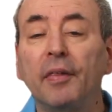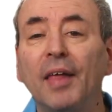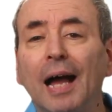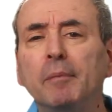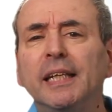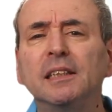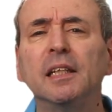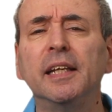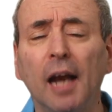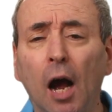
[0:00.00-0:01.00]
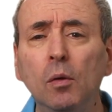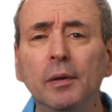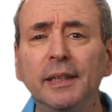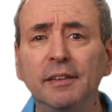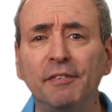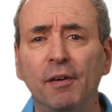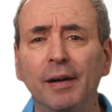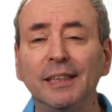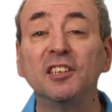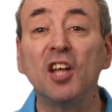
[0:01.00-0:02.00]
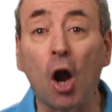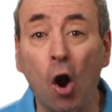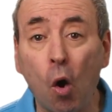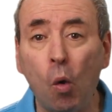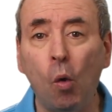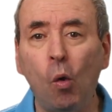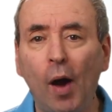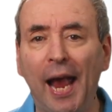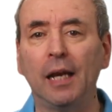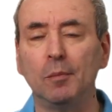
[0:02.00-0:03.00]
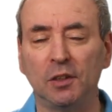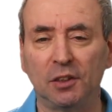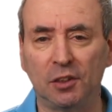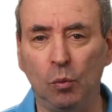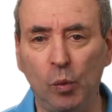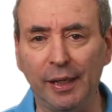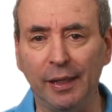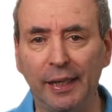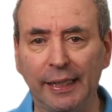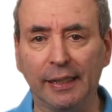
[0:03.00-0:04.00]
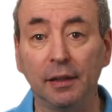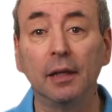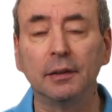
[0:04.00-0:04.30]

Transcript: That means that it only defines the core elements that we need